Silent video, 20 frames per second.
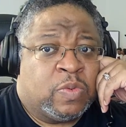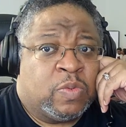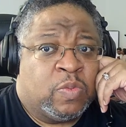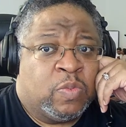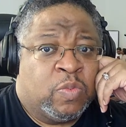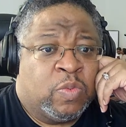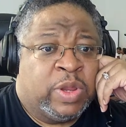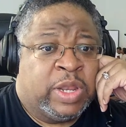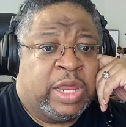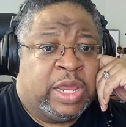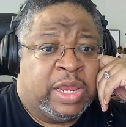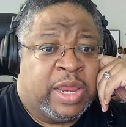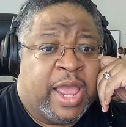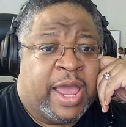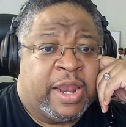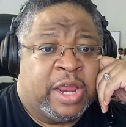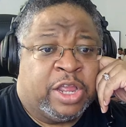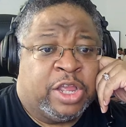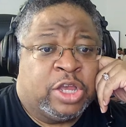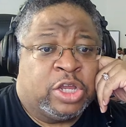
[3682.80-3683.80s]
really
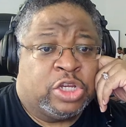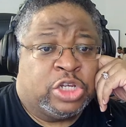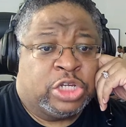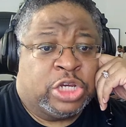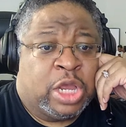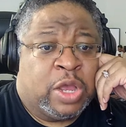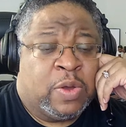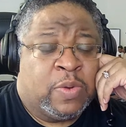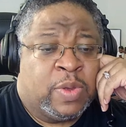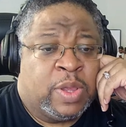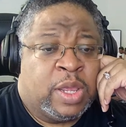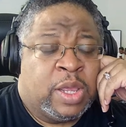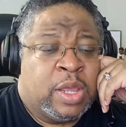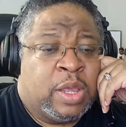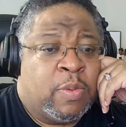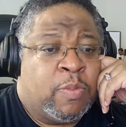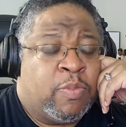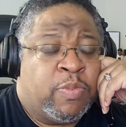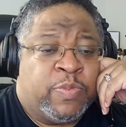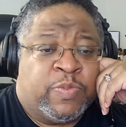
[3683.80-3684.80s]
had a good show.
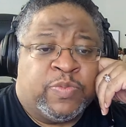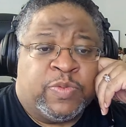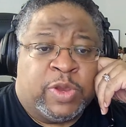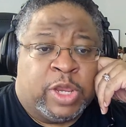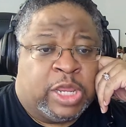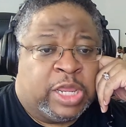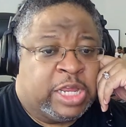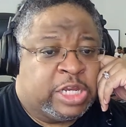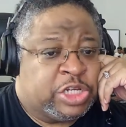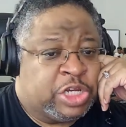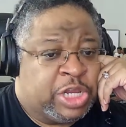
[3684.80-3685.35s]
Get